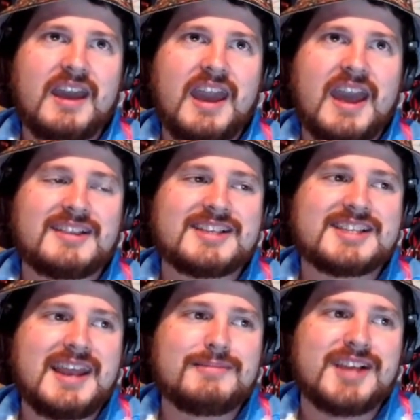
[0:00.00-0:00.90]
at the
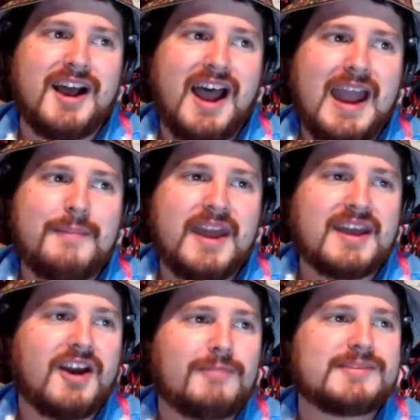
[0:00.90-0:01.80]
same time,
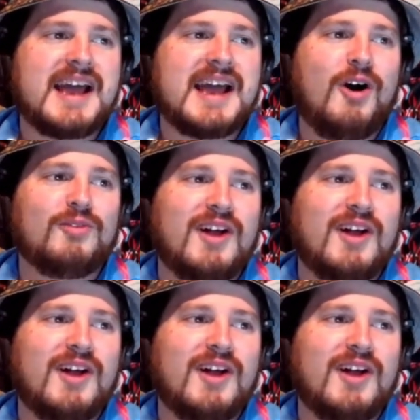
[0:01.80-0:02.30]
it comes out